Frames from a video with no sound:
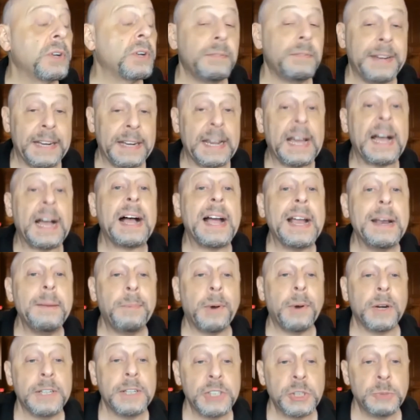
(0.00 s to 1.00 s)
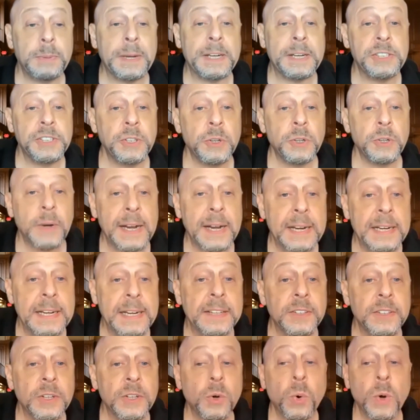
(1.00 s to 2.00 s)
of a high participation grade
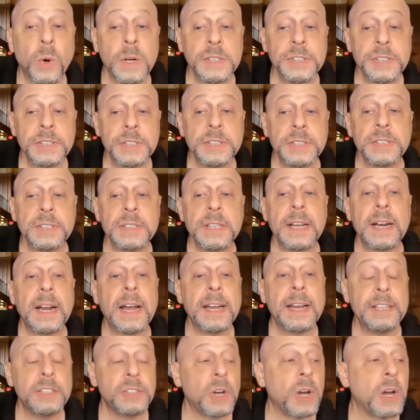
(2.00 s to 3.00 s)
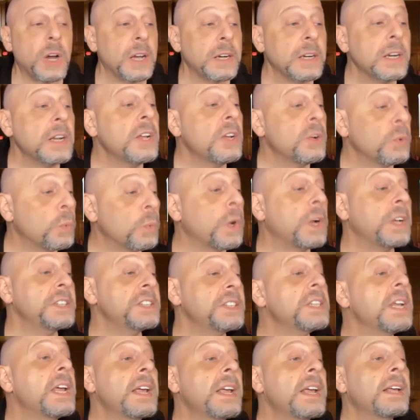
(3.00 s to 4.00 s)
in the courses that I taught
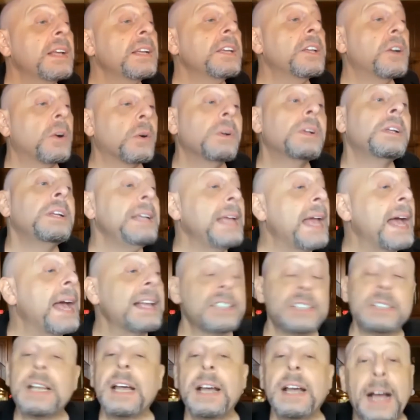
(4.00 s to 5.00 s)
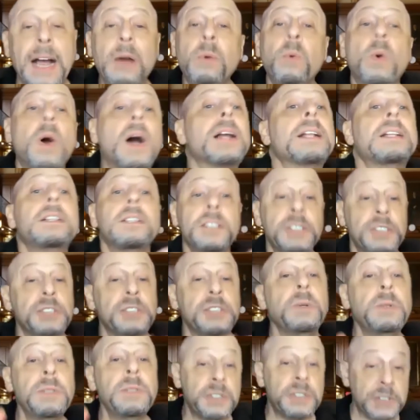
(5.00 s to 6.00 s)
was, yes, I want the
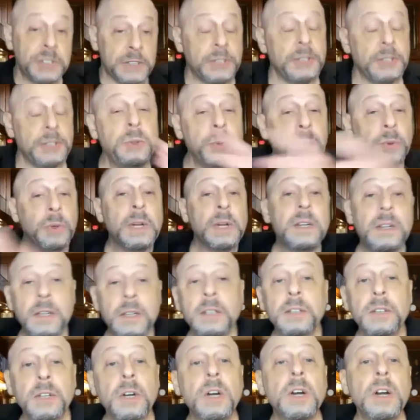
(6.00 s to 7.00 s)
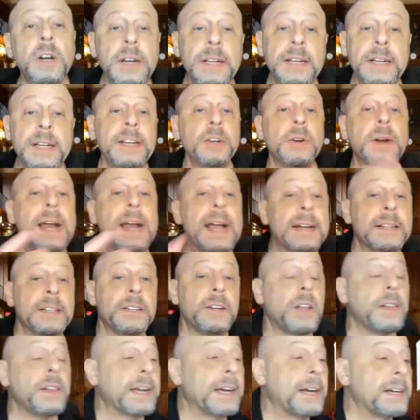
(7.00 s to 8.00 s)
students to learn and interact and
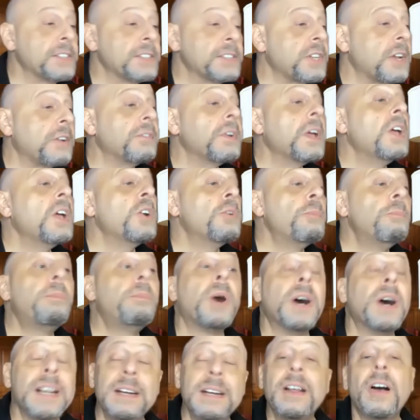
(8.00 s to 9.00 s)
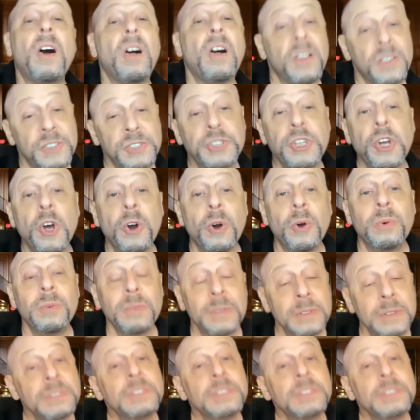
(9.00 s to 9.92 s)
all that kind of stuff, but also